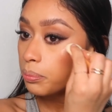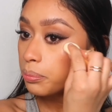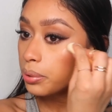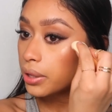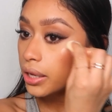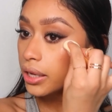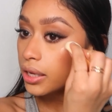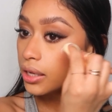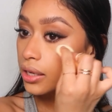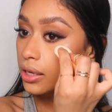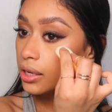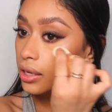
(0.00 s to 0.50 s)

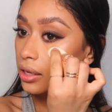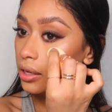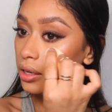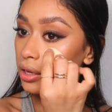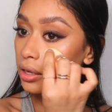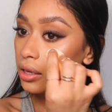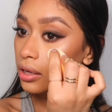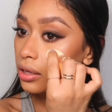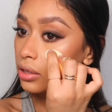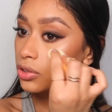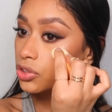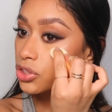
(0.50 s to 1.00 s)

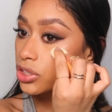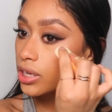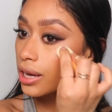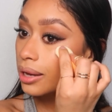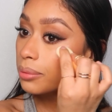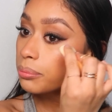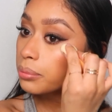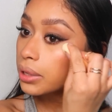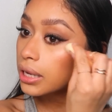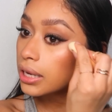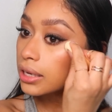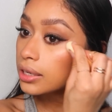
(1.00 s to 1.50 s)
pinky
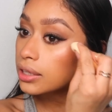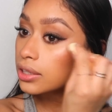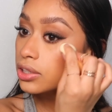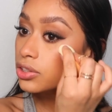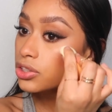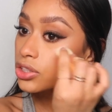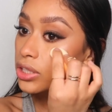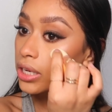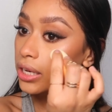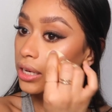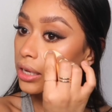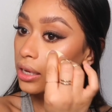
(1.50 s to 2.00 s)

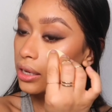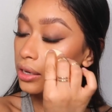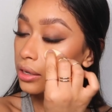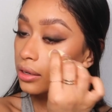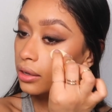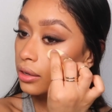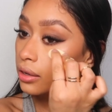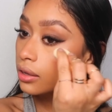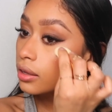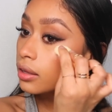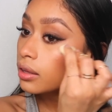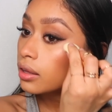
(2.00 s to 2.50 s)
champagne
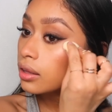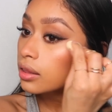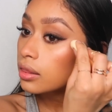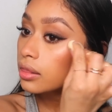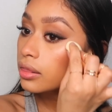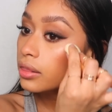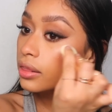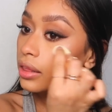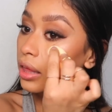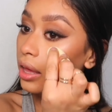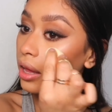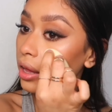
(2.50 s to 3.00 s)
shade
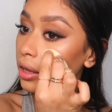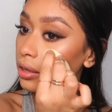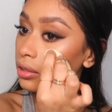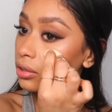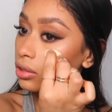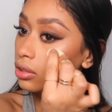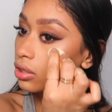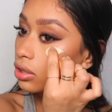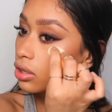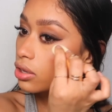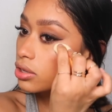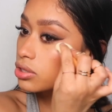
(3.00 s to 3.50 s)

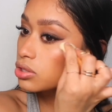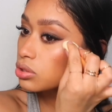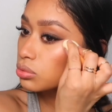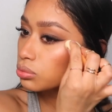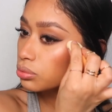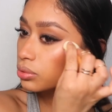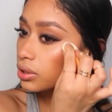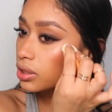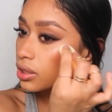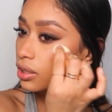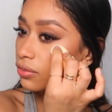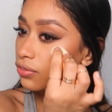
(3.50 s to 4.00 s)
that looks
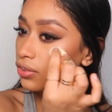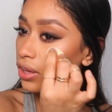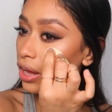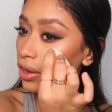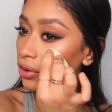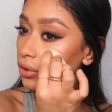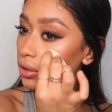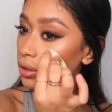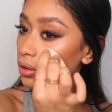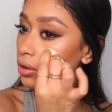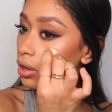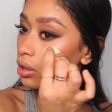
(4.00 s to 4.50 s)
really
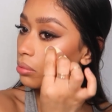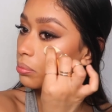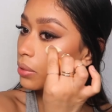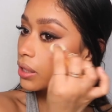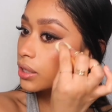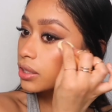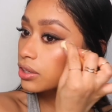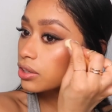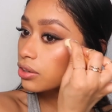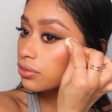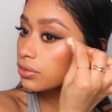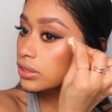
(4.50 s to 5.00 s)
flattering on
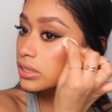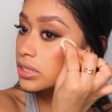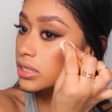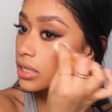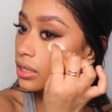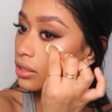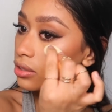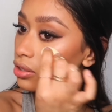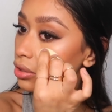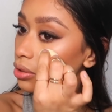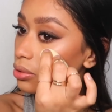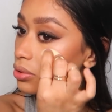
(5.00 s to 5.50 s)
many different
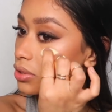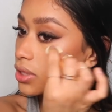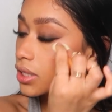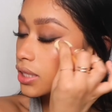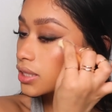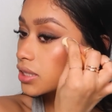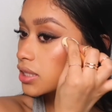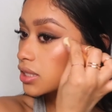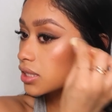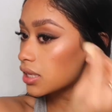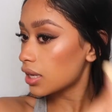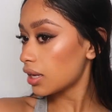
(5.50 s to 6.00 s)
skin tones.
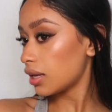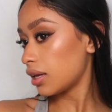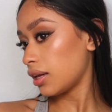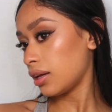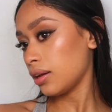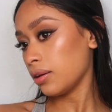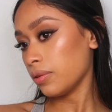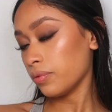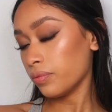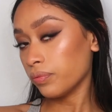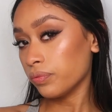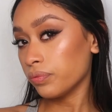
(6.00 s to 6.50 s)
I'd
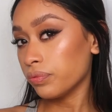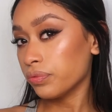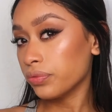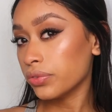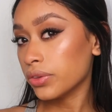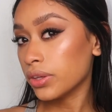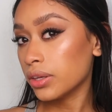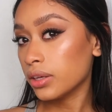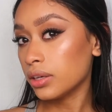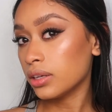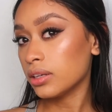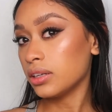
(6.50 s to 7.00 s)
say
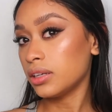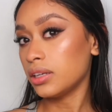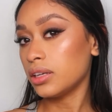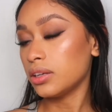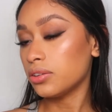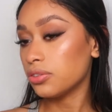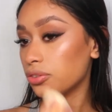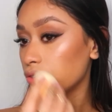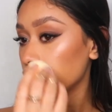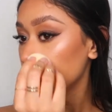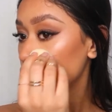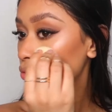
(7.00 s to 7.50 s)

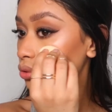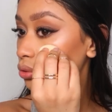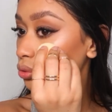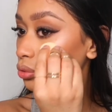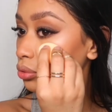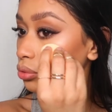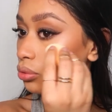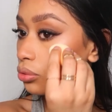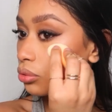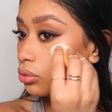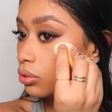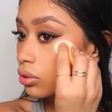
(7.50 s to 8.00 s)
if
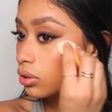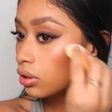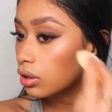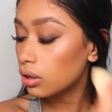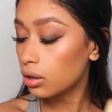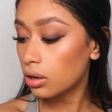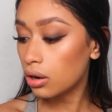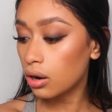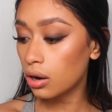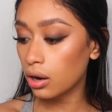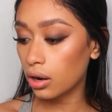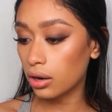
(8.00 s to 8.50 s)
you
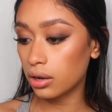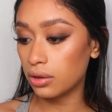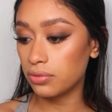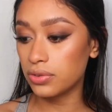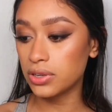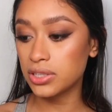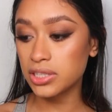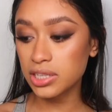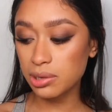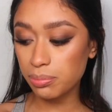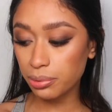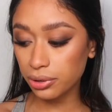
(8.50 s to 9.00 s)
are
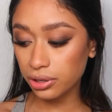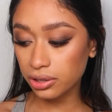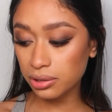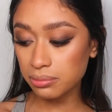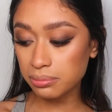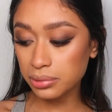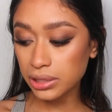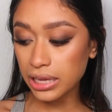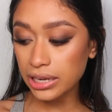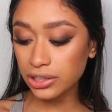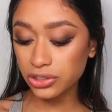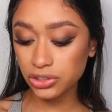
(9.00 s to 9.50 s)
of a deeper
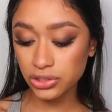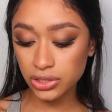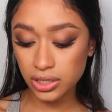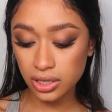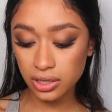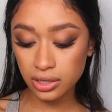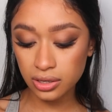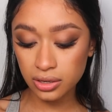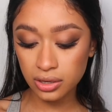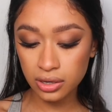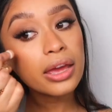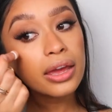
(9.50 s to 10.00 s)

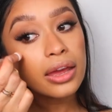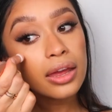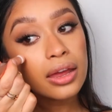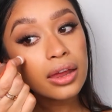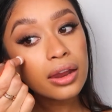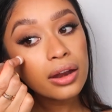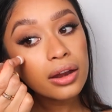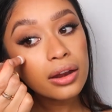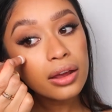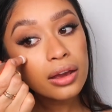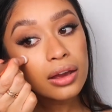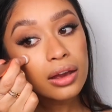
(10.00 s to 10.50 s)
complexion,
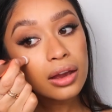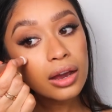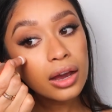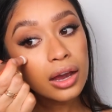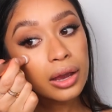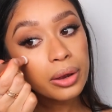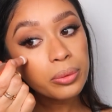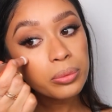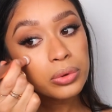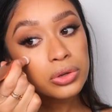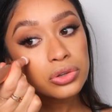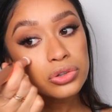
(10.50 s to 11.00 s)
then
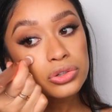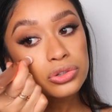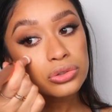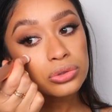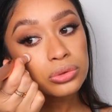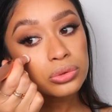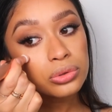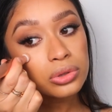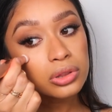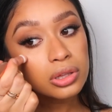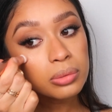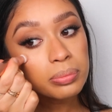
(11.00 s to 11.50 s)
I would
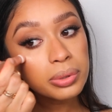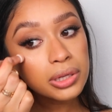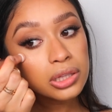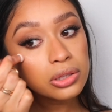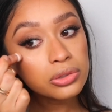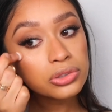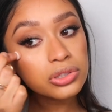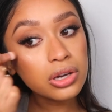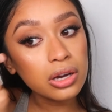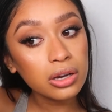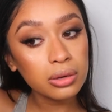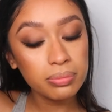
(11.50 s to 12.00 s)
do the
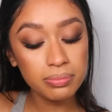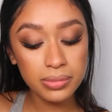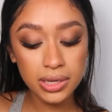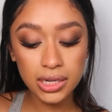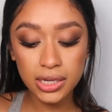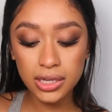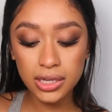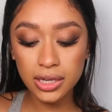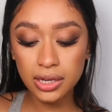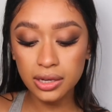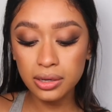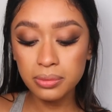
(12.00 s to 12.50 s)
Pillow Talk
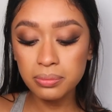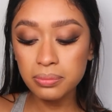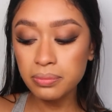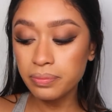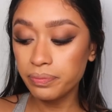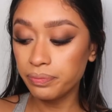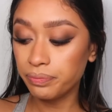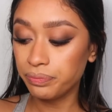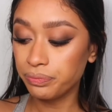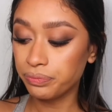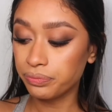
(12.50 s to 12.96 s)
Medium.